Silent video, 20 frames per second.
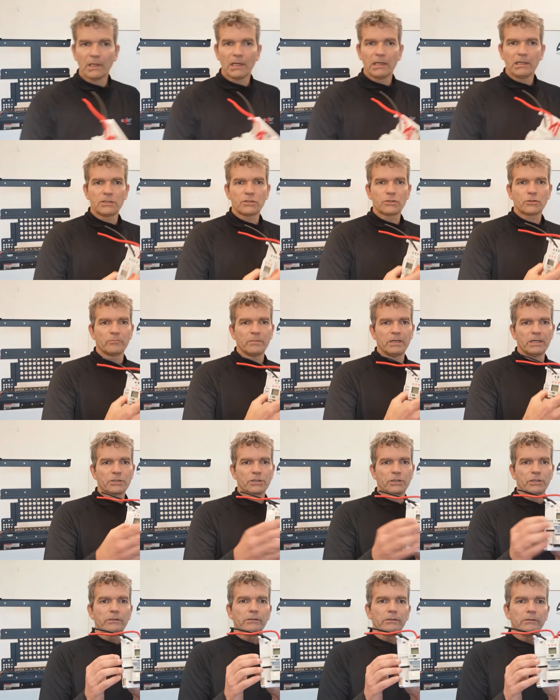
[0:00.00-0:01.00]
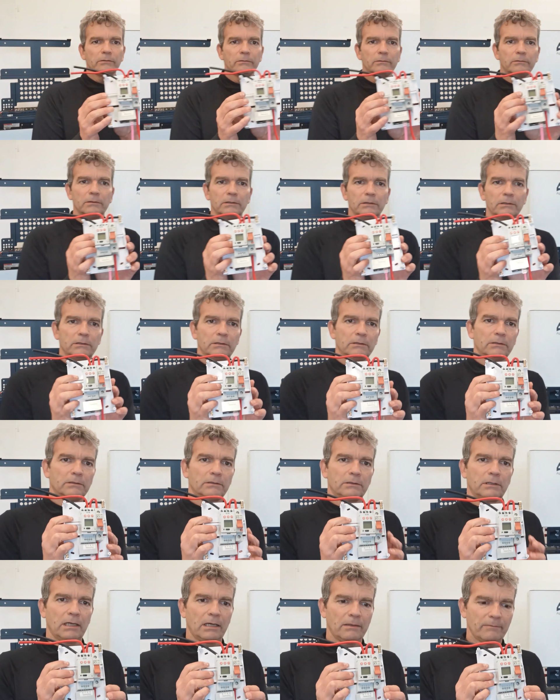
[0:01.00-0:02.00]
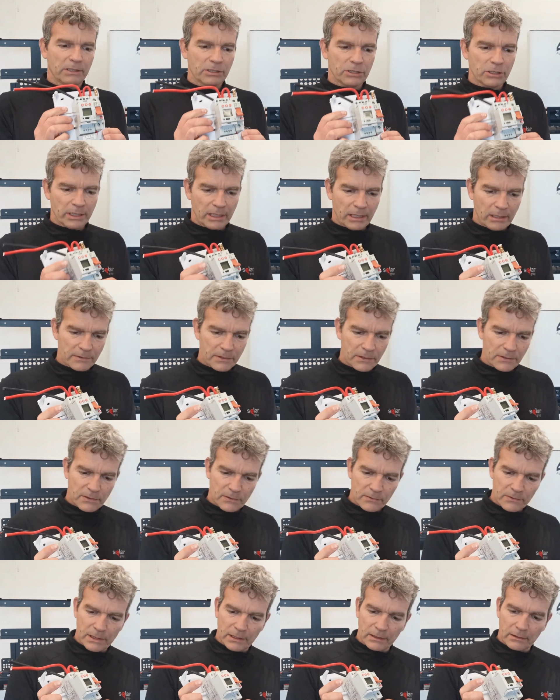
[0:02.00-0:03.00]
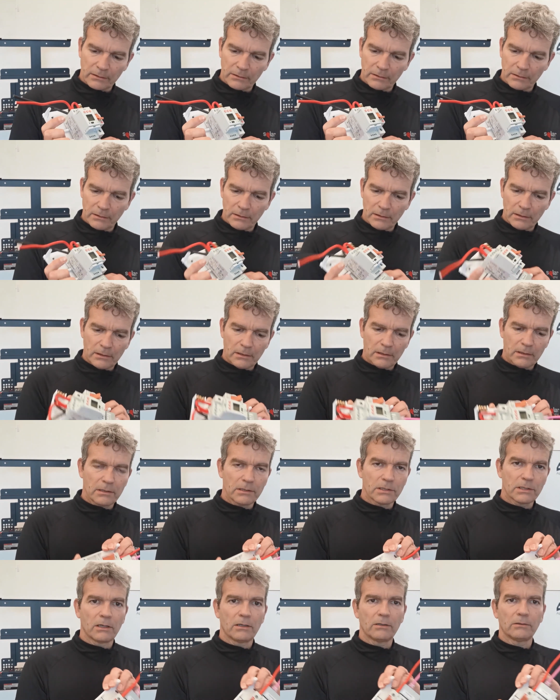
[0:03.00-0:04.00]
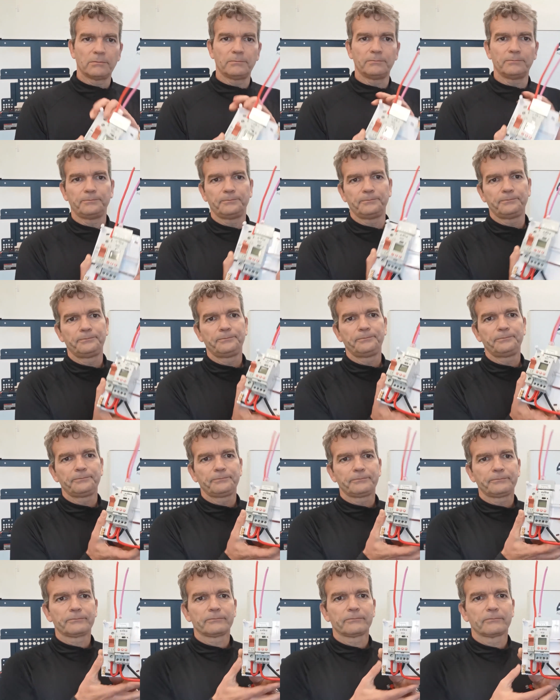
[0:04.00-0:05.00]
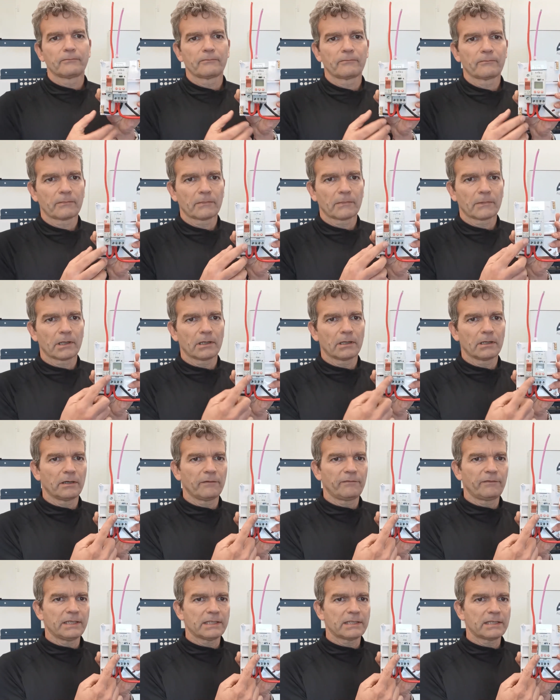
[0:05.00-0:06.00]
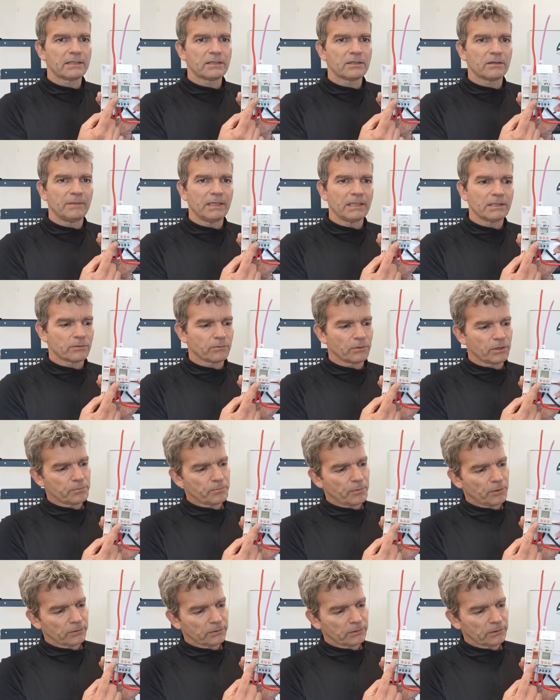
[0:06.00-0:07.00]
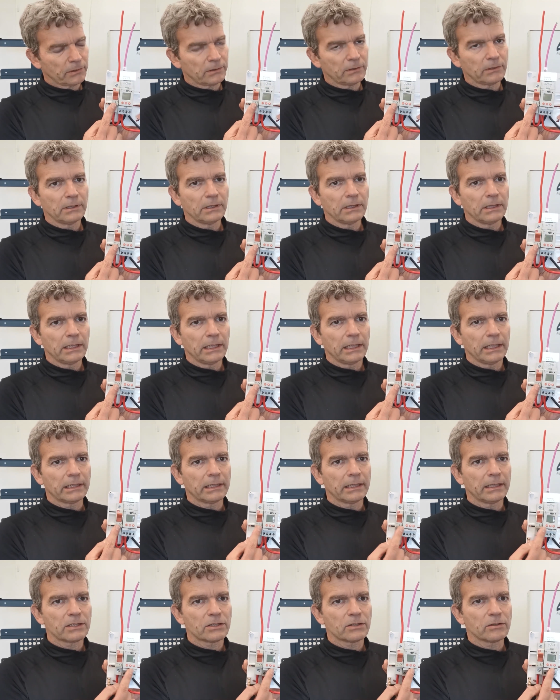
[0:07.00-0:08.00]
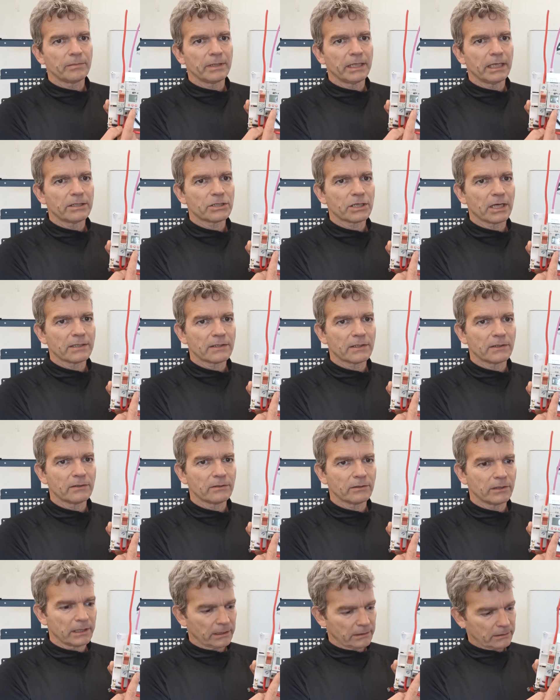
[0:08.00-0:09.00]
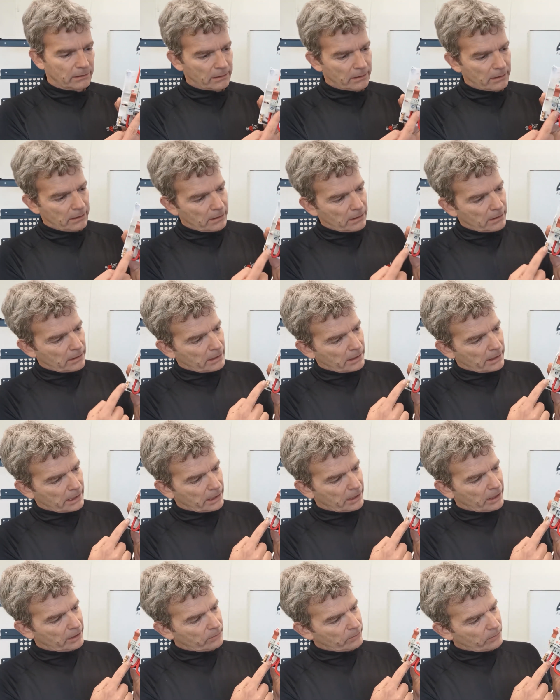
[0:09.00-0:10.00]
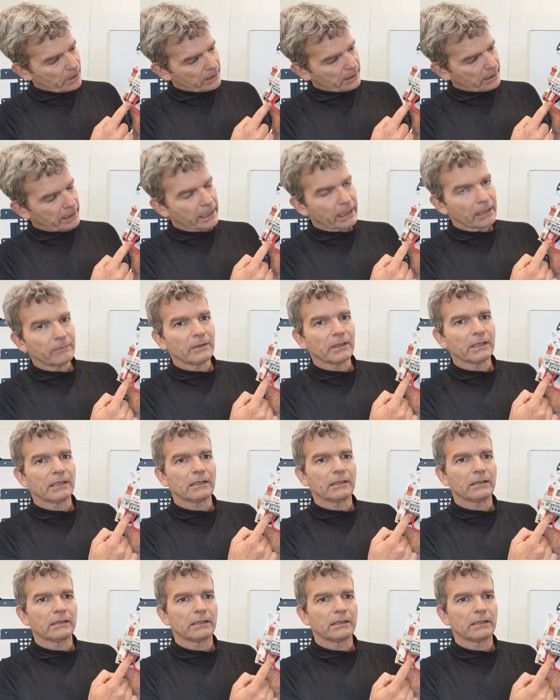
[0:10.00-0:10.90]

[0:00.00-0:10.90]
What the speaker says: is to measure how much the house is using. So if this is your main switchboard, it needs to be adjacent to it. You need to run the cable